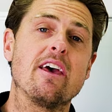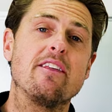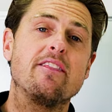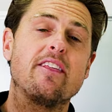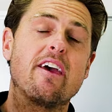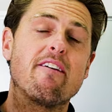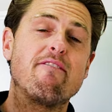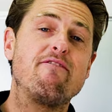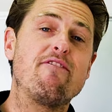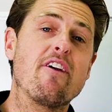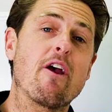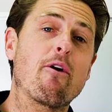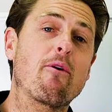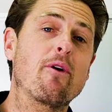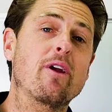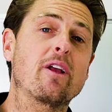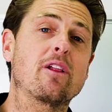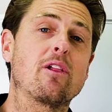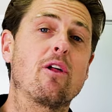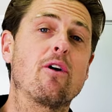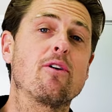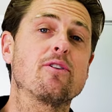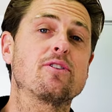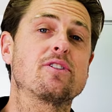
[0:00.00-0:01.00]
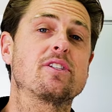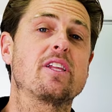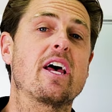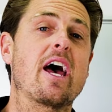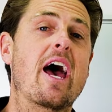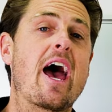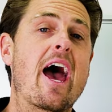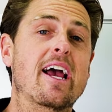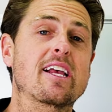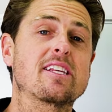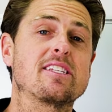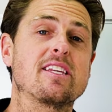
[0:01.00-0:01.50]
They're very close
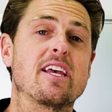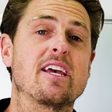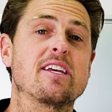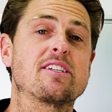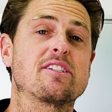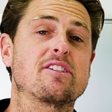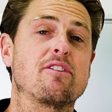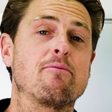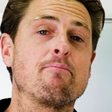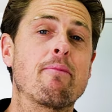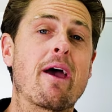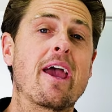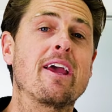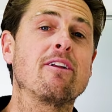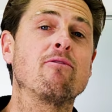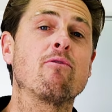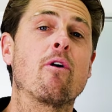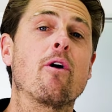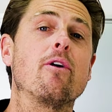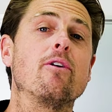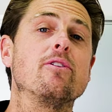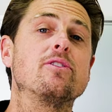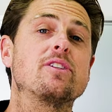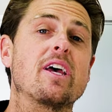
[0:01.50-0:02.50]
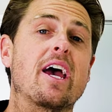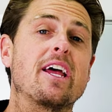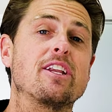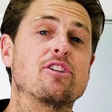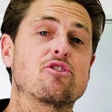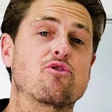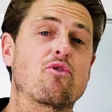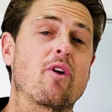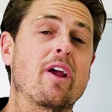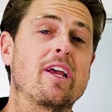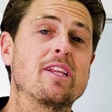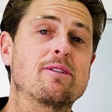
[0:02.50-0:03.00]
to access to main roads and
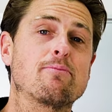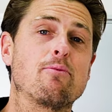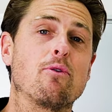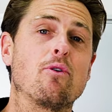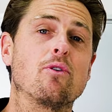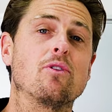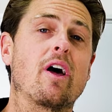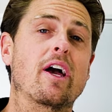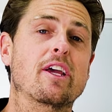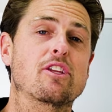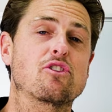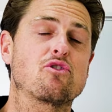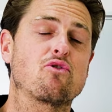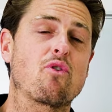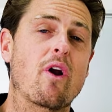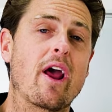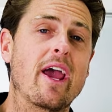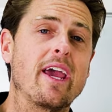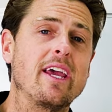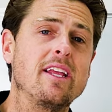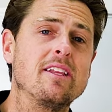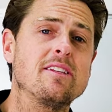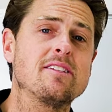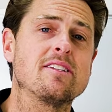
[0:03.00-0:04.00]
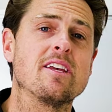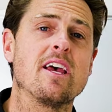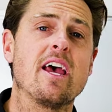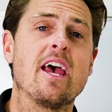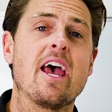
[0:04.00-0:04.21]
transport like trains,